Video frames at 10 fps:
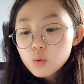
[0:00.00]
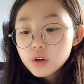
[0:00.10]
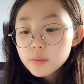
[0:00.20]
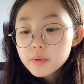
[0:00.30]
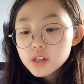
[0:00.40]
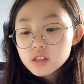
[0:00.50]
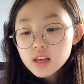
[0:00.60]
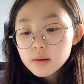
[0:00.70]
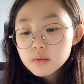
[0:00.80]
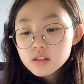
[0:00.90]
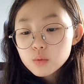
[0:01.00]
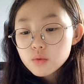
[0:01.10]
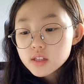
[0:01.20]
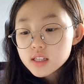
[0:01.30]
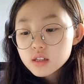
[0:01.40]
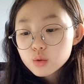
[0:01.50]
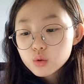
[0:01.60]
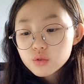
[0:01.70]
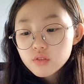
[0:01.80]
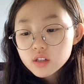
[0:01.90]
"Were the birds gambled at once and
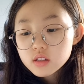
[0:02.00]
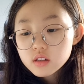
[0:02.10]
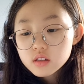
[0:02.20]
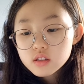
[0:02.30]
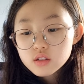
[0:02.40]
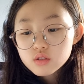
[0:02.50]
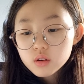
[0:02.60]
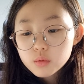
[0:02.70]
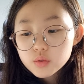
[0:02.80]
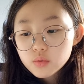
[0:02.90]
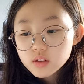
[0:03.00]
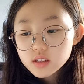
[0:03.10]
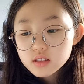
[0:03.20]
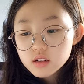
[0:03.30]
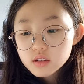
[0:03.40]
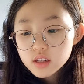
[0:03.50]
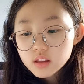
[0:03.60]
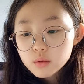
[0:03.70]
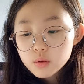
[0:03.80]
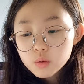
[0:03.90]
told Foxy Loxy the sky was falling down and
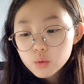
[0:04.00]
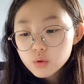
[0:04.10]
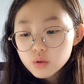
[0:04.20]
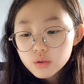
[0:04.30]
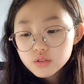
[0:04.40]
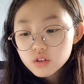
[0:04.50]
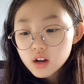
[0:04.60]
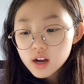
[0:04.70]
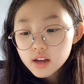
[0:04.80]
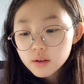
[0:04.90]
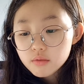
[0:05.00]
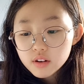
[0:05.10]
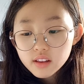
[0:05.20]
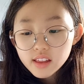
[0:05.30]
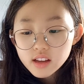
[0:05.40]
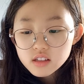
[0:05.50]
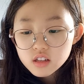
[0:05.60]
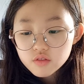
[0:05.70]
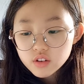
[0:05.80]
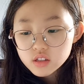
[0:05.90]
they were all going to die?" "Really?"
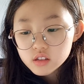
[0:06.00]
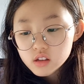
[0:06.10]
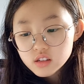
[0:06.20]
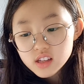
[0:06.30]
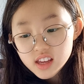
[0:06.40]
said Foxy Loxy.